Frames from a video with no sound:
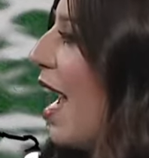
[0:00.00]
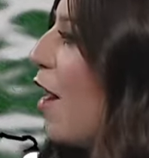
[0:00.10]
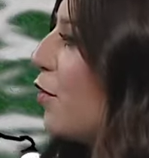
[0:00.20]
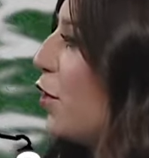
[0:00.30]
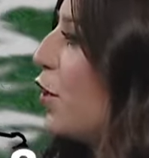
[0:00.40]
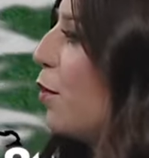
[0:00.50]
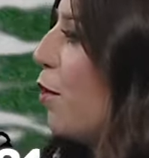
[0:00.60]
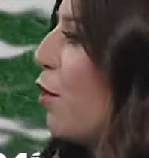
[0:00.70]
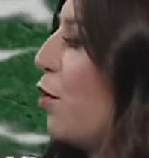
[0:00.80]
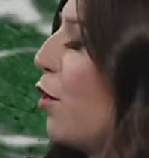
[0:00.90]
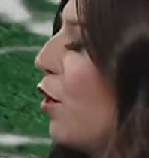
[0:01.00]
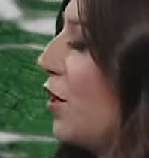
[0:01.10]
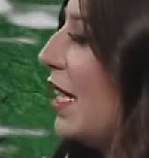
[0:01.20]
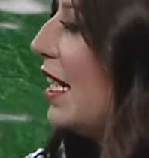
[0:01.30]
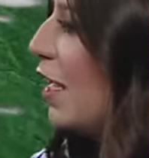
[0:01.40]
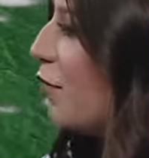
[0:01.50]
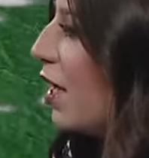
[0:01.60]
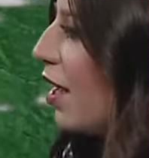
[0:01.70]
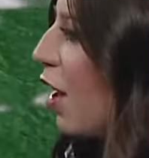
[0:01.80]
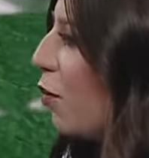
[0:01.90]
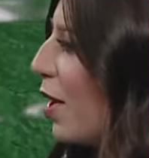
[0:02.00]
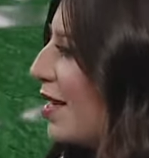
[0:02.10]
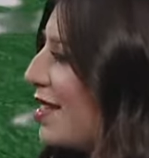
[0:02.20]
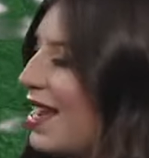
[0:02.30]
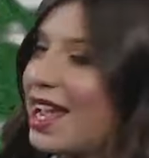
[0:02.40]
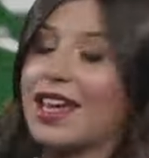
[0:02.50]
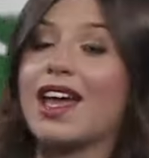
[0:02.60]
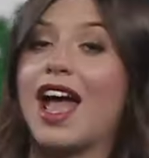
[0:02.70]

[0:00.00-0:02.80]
afternoon through early evening on Wednesday,